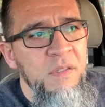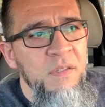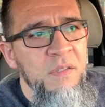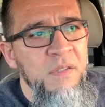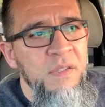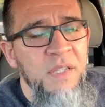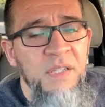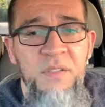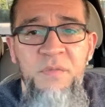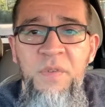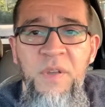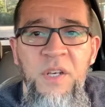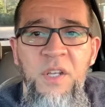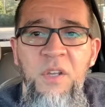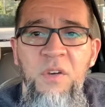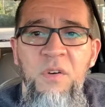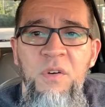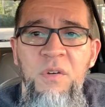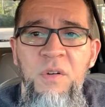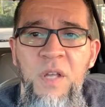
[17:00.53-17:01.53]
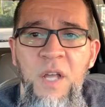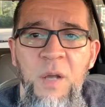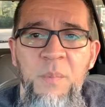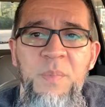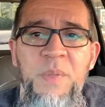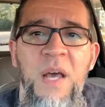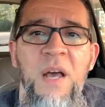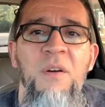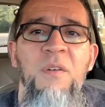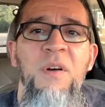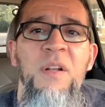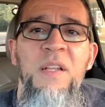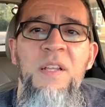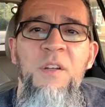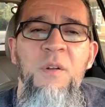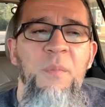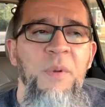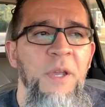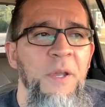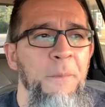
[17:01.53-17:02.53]
this video helped out a
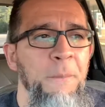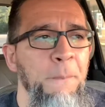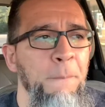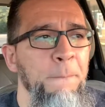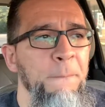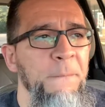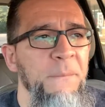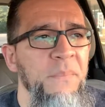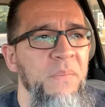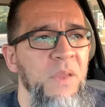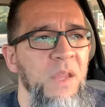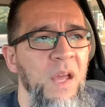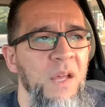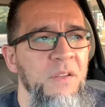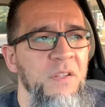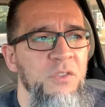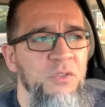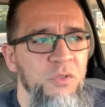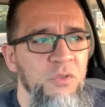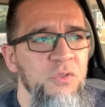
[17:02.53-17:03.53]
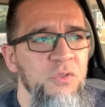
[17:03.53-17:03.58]
little bit on the true